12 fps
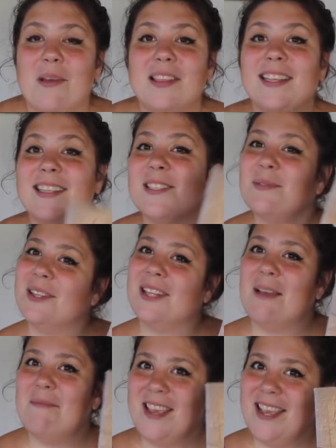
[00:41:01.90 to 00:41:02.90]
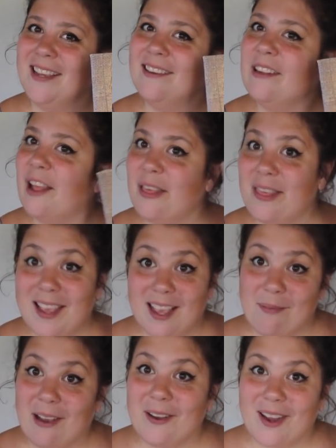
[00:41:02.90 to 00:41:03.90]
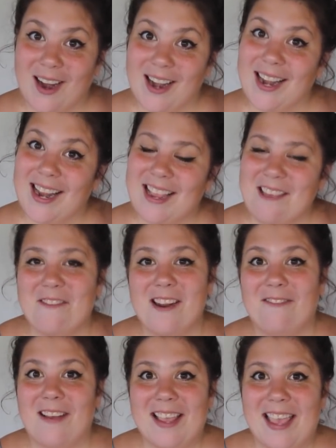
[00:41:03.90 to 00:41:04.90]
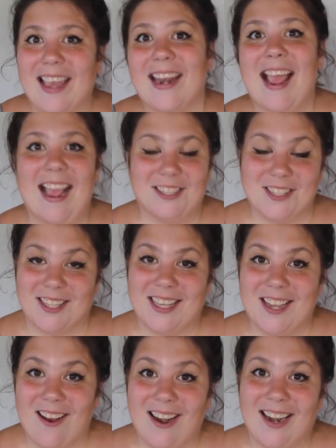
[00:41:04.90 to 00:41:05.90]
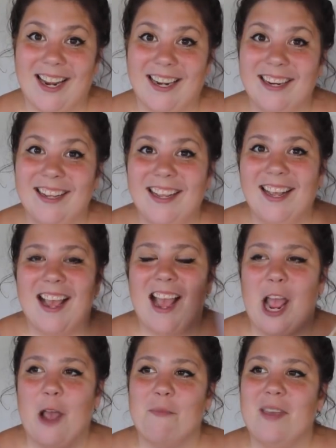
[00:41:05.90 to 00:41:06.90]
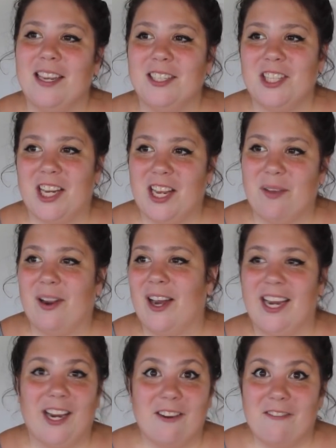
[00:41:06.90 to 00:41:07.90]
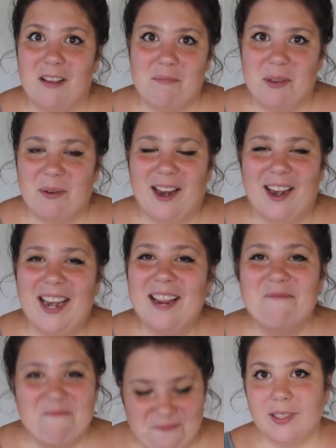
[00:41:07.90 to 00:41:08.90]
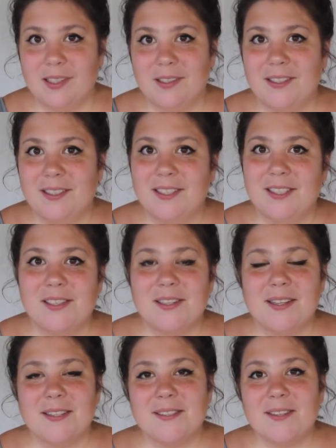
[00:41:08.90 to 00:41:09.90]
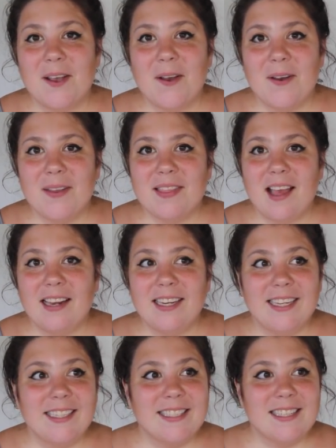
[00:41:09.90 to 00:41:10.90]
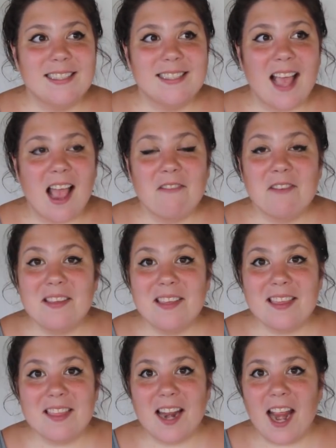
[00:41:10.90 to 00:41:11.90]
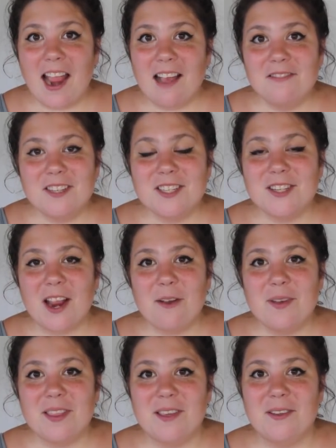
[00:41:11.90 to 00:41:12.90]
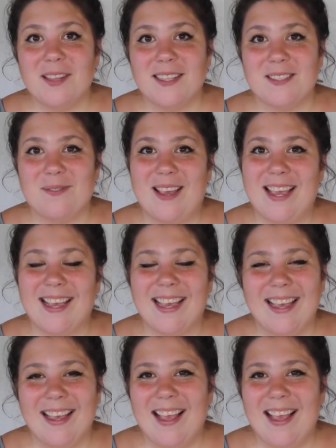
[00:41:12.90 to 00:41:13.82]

This will let me think about gardening even if I can't actually garden in January or February. So that is everything that I have to share with you this week.